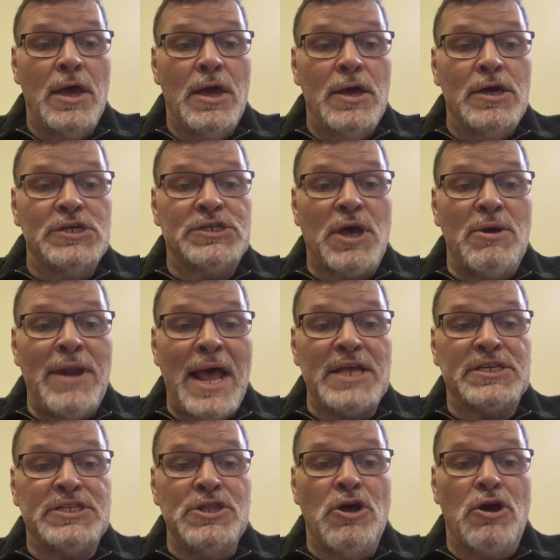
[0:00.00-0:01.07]
So
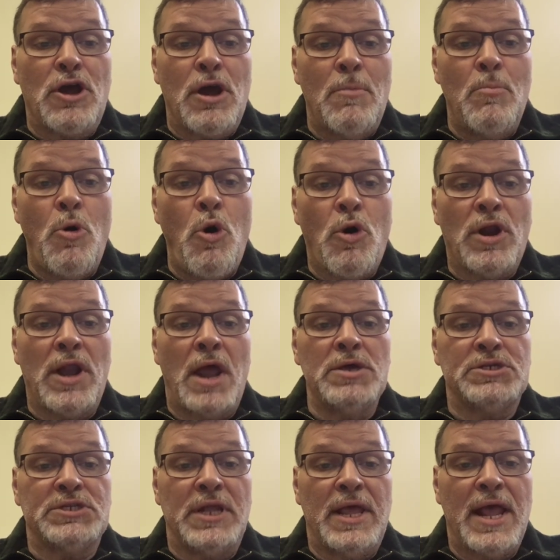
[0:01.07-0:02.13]
let's look more
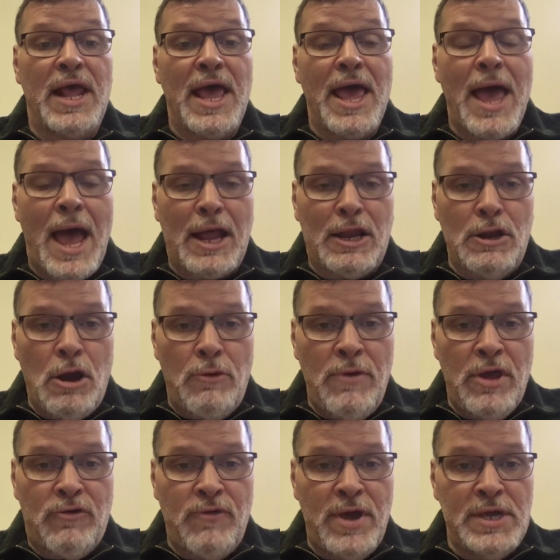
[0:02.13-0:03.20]
closely at
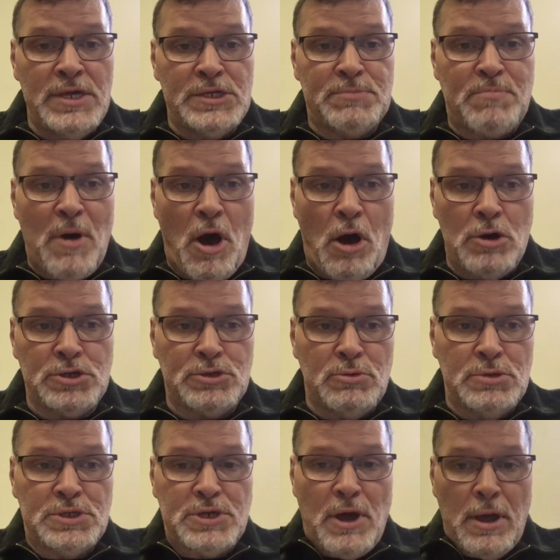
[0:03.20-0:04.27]
Laurie Green's
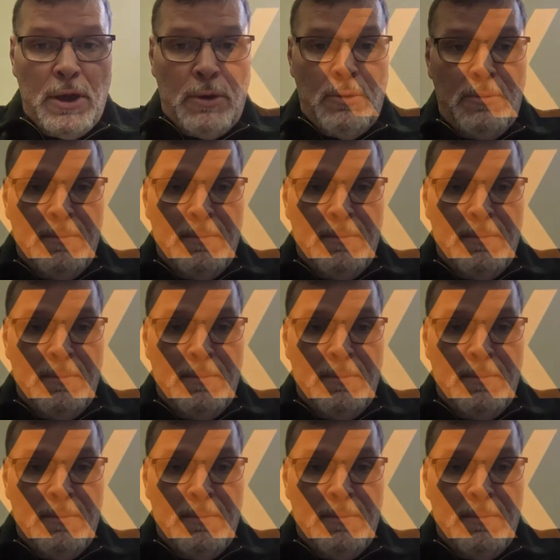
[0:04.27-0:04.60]
Pastoral Cycle.